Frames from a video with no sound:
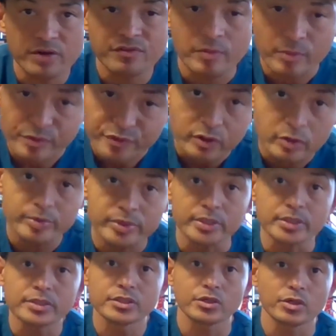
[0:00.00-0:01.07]
from the
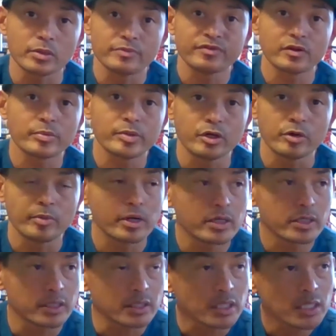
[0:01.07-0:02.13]
Philippines, so I'm Filipino
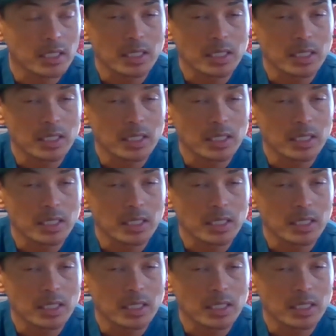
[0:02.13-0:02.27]
American,